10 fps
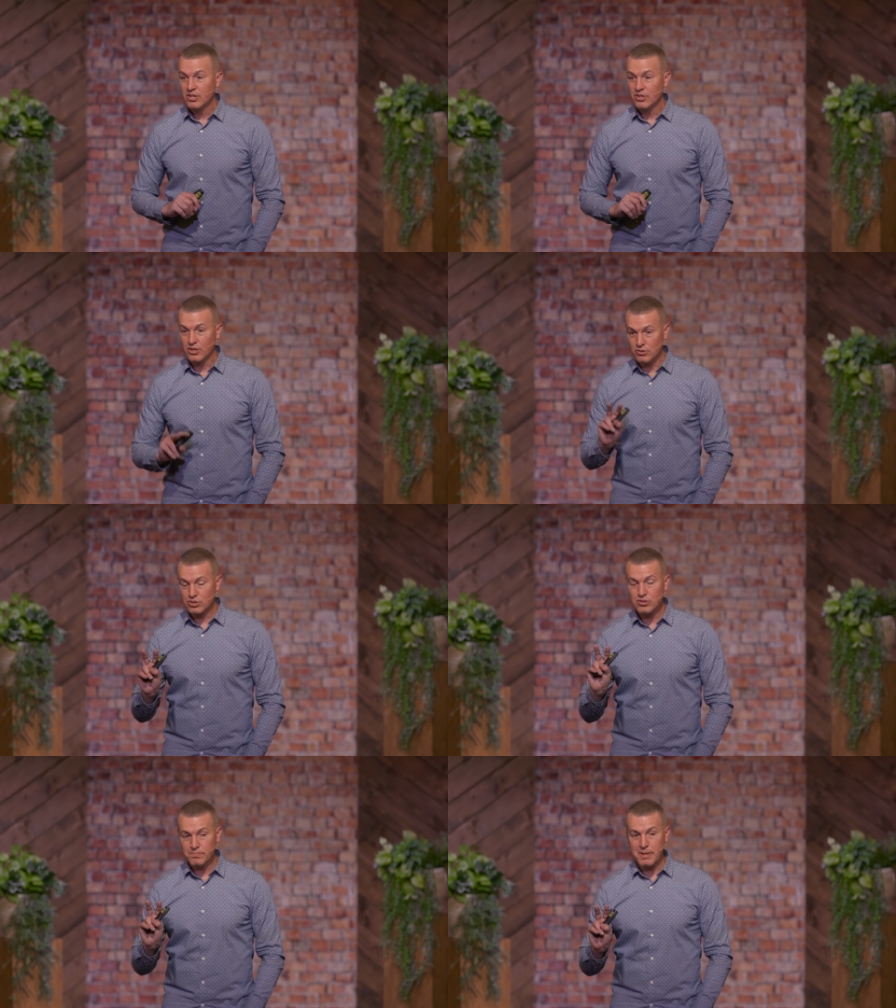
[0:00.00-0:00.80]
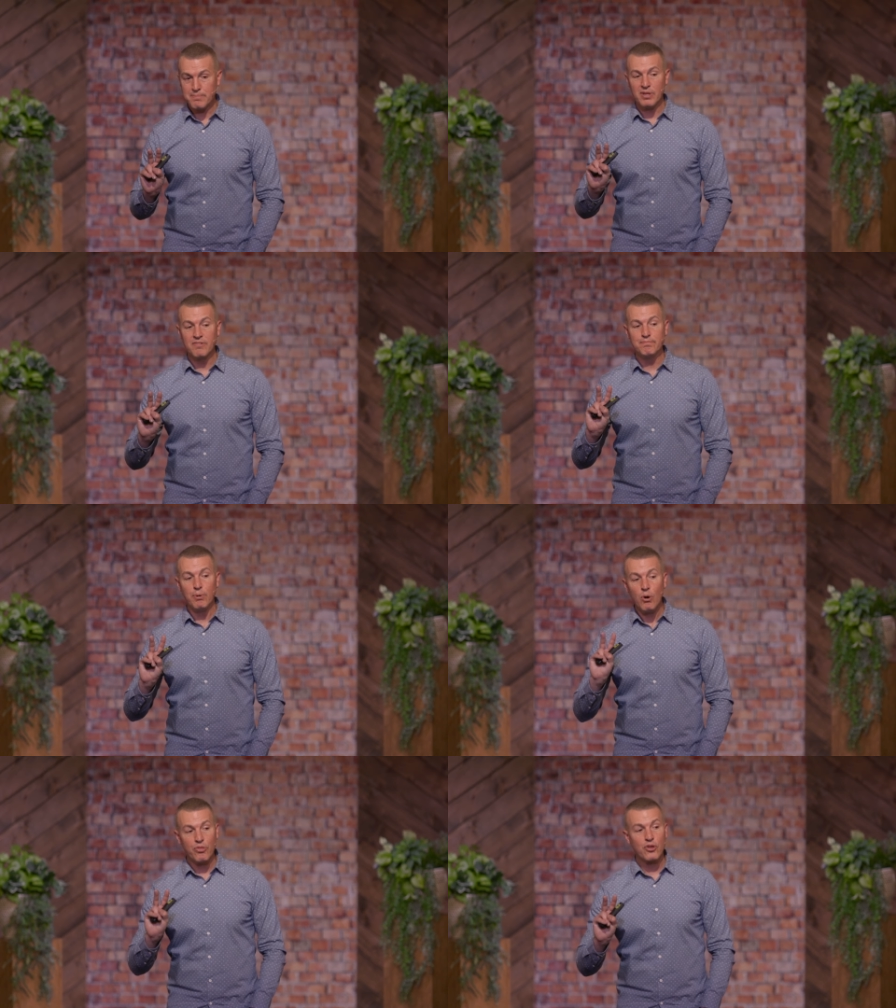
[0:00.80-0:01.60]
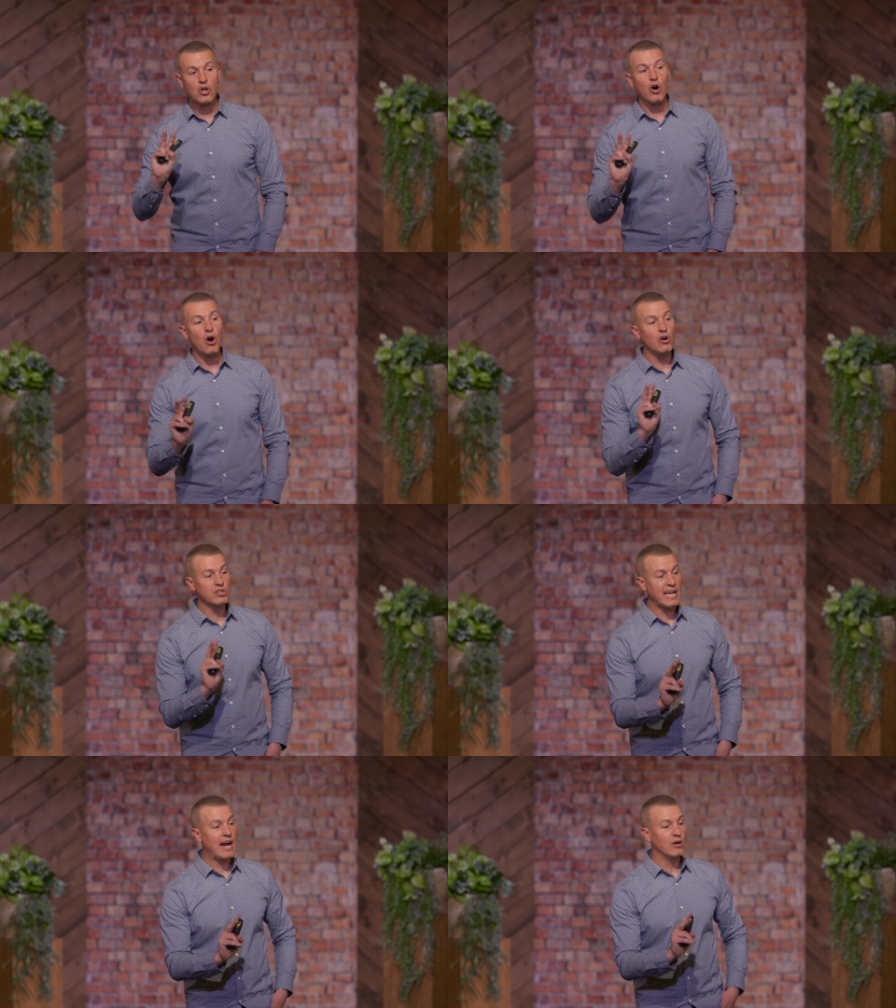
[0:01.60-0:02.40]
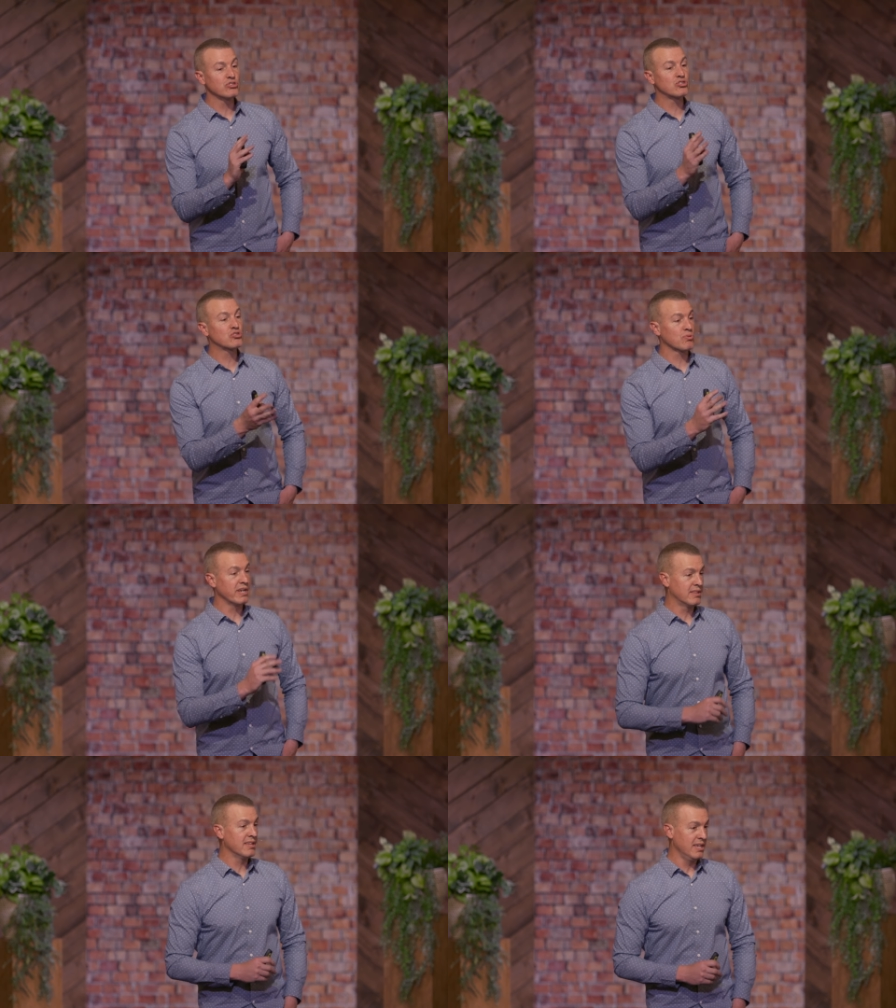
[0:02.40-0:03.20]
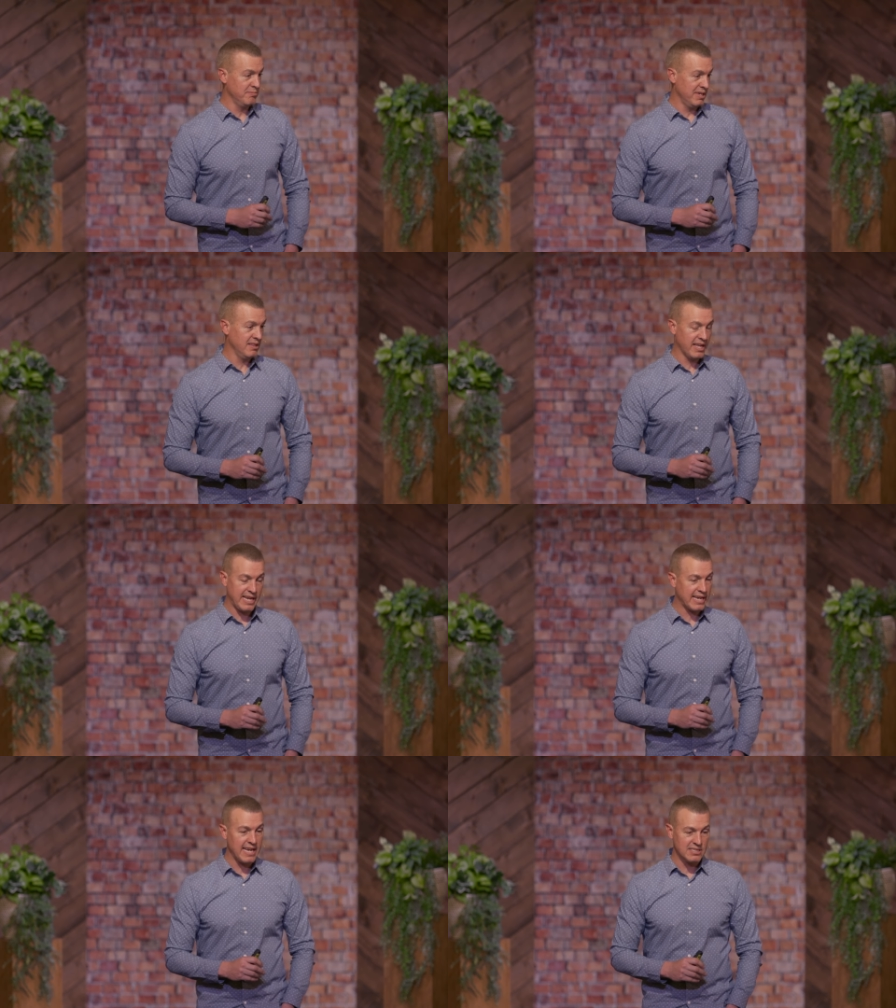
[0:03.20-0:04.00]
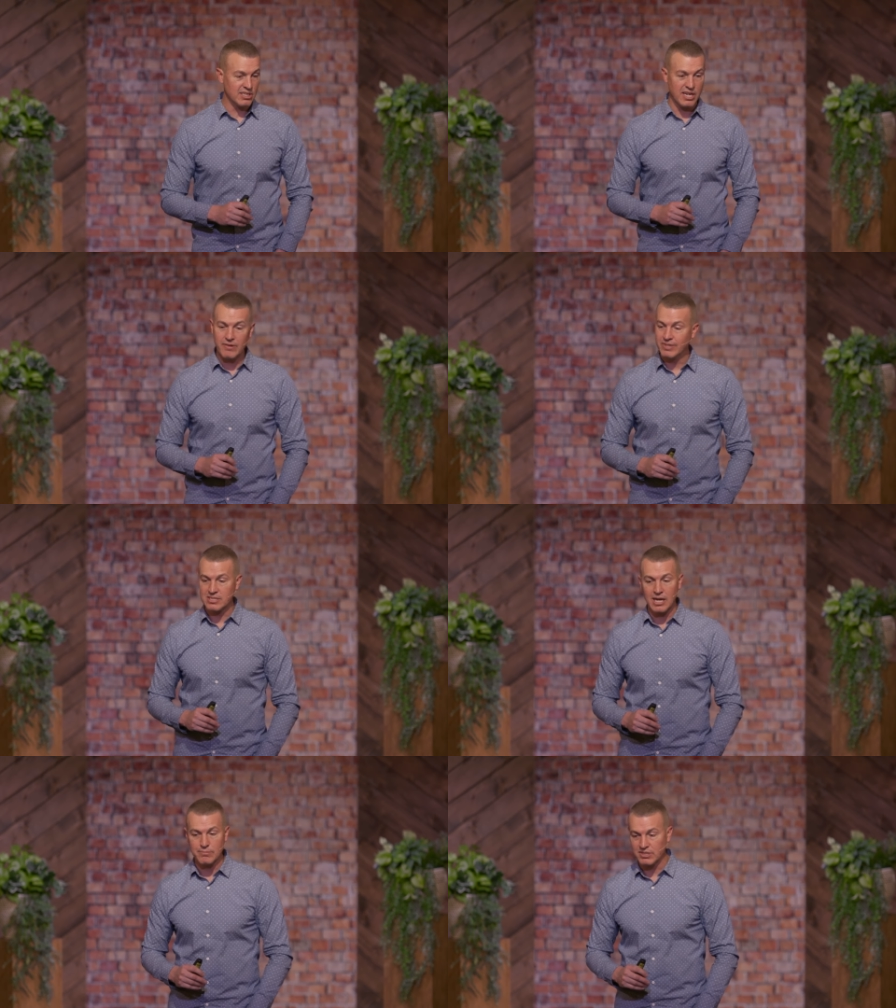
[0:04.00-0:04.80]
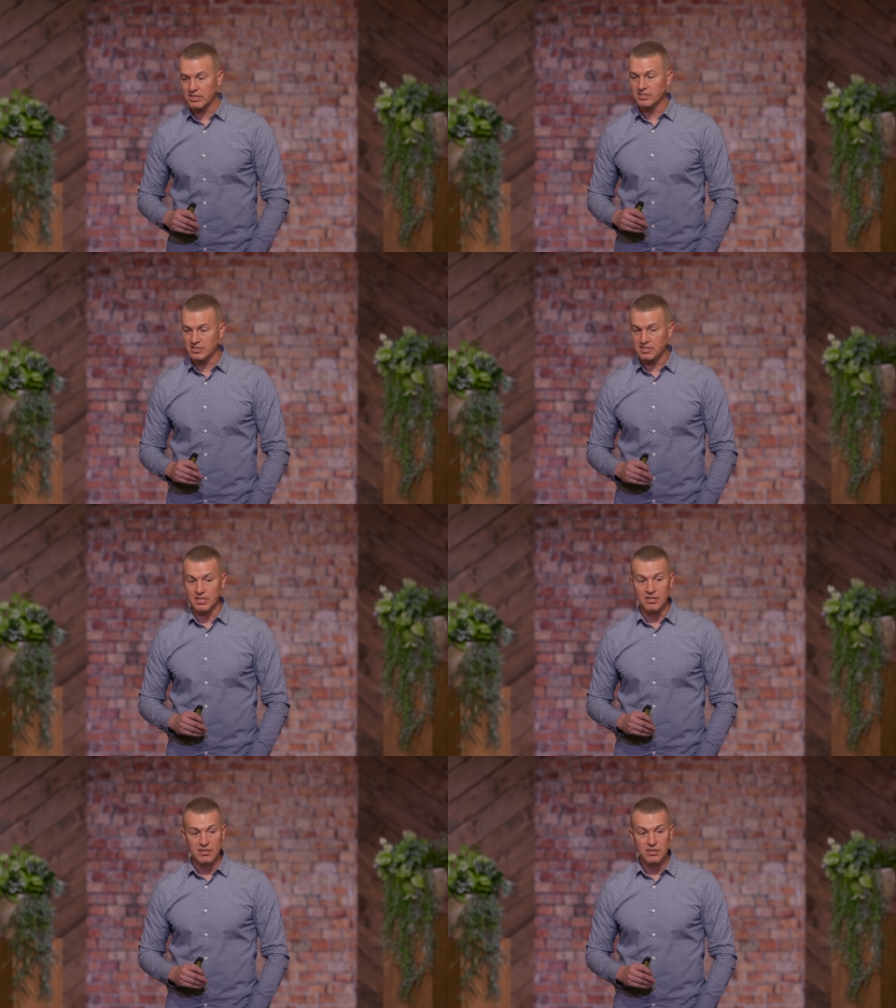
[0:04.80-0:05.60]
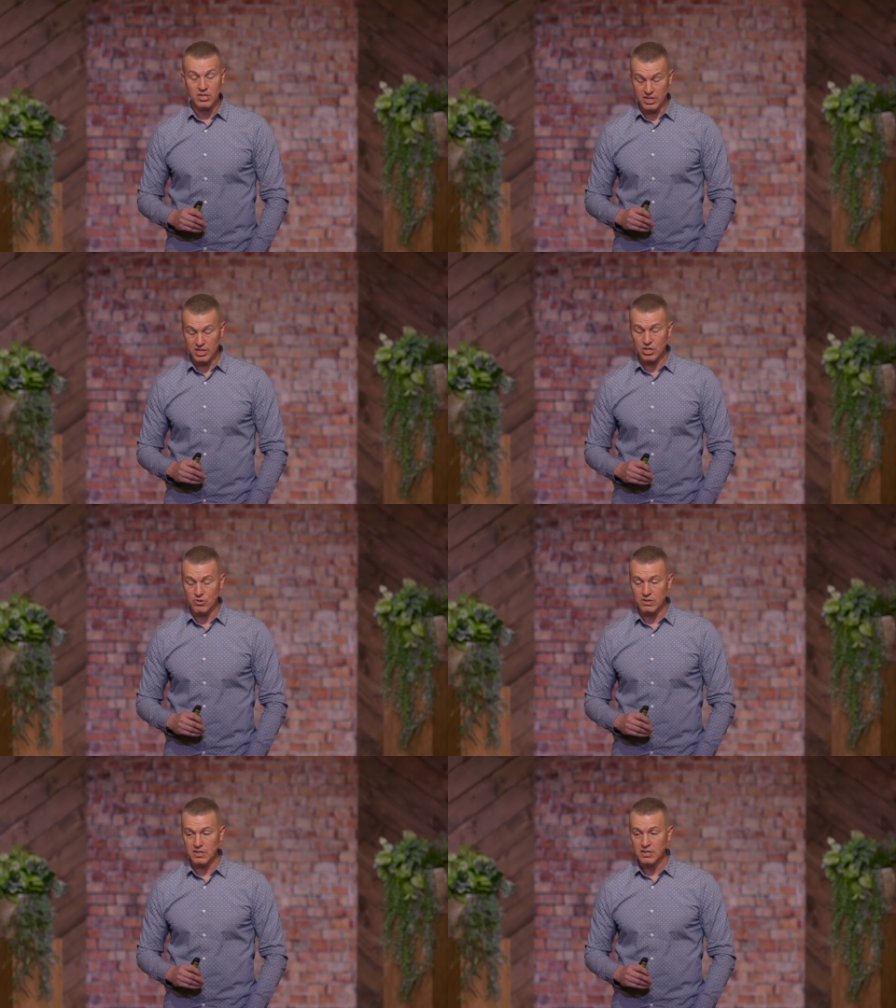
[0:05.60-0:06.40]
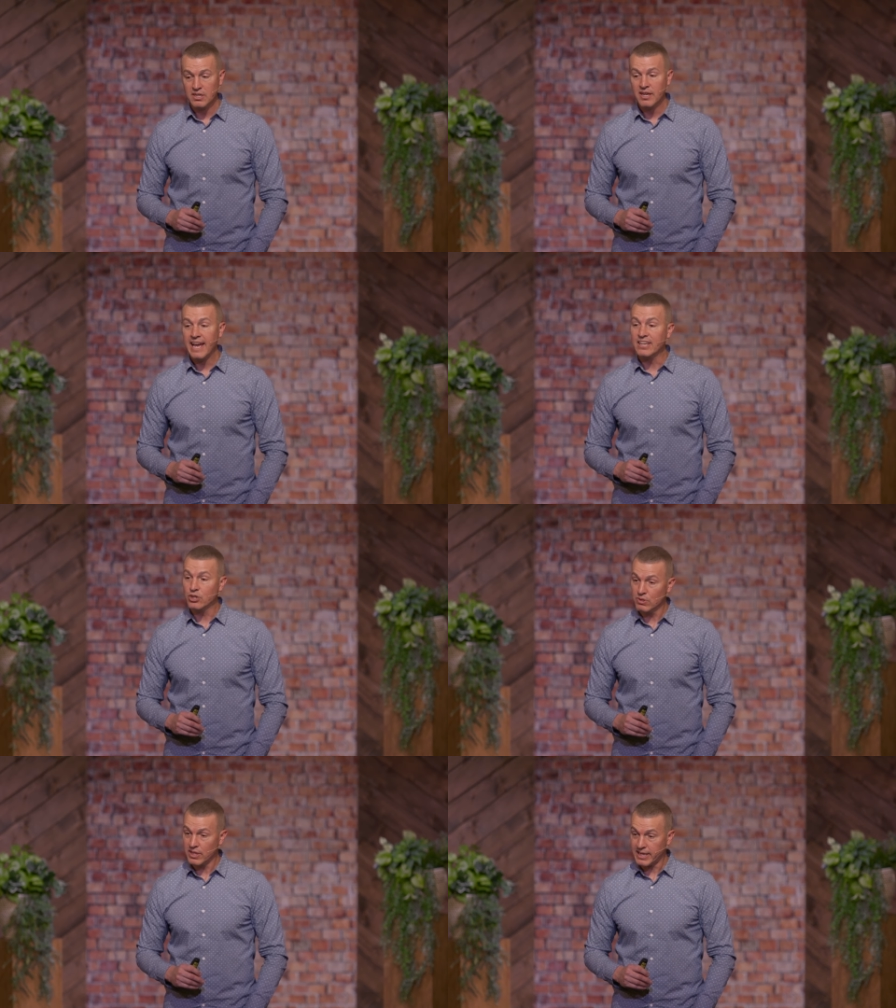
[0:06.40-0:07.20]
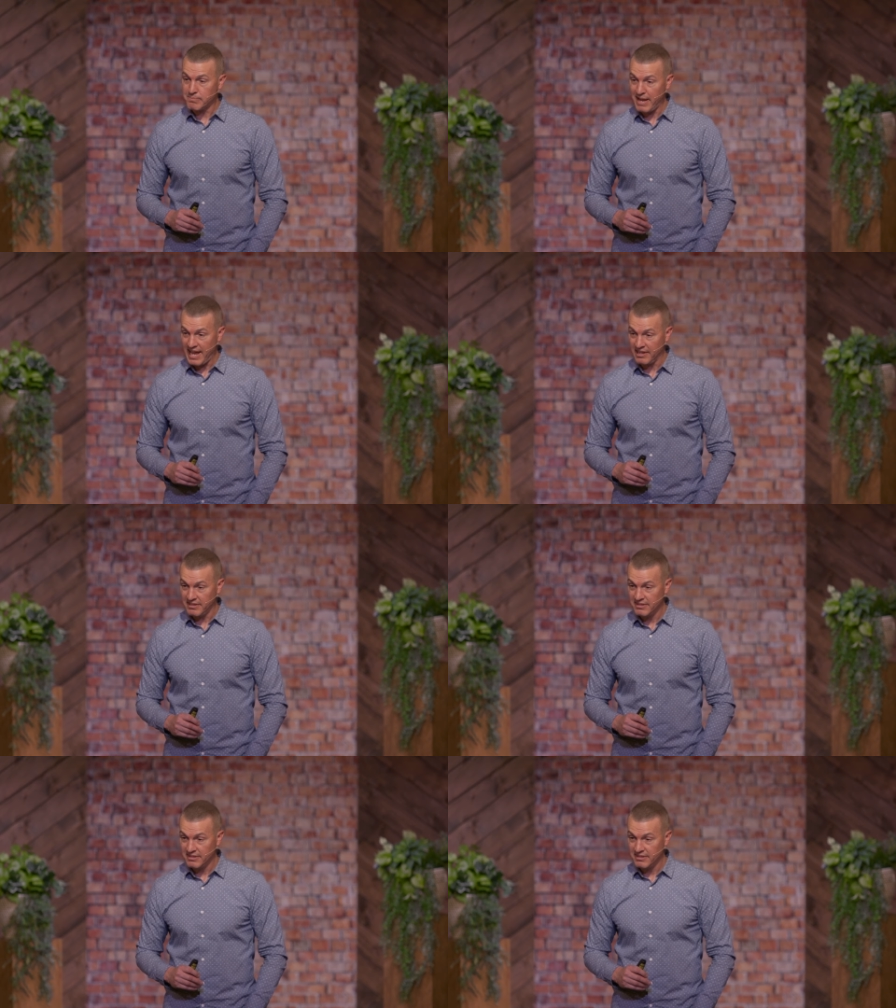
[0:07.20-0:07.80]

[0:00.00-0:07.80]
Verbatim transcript: Those two people have both called out strength in me. Like, I can't tell you how many times Leslie said, you need to do it and do it like a man.